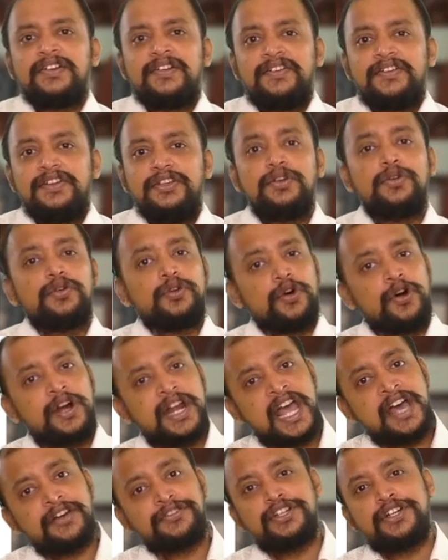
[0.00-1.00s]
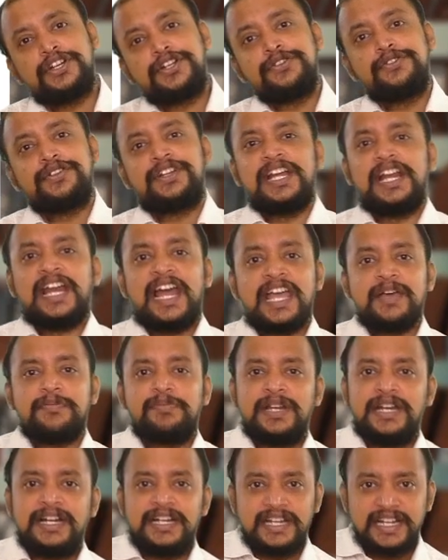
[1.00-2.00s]
you don't have the duty
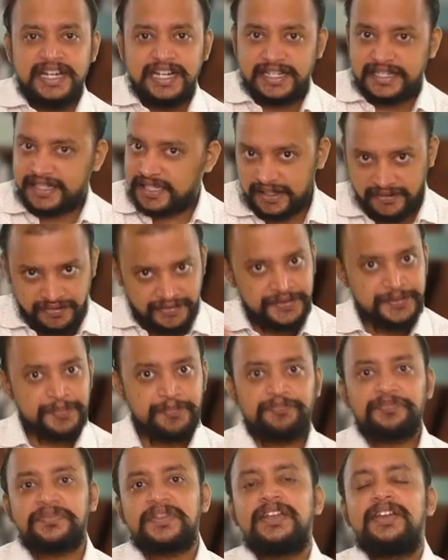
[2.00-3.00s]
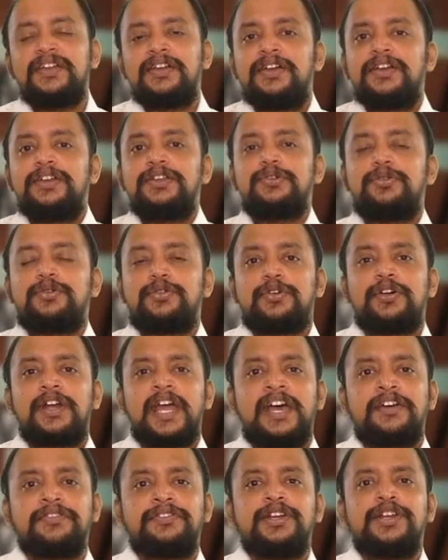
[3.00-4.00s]
liability itself. You don't
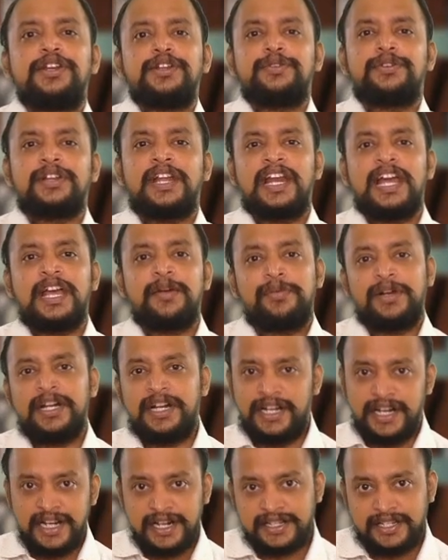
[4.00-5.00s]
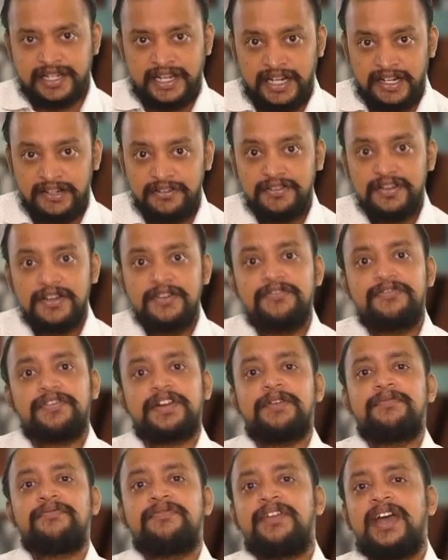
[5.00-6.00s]
have the duty liability itself
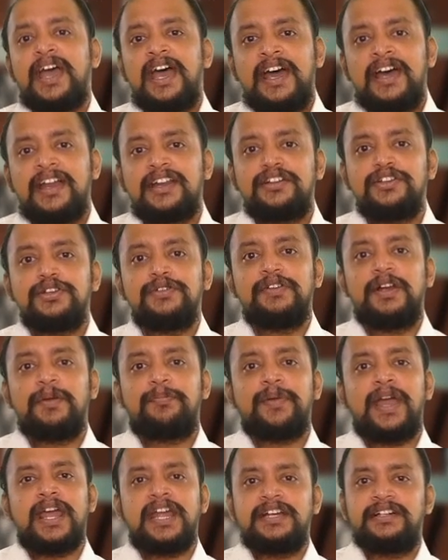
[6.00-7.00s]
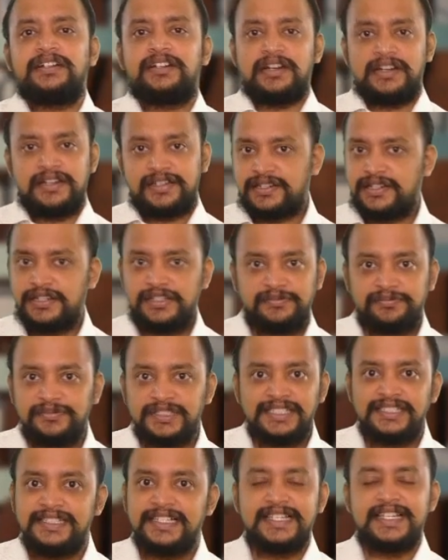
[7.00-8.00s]
from where you will pay interest.
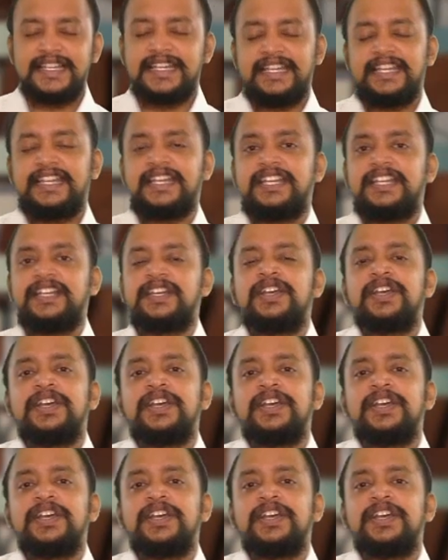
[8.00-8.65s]
See,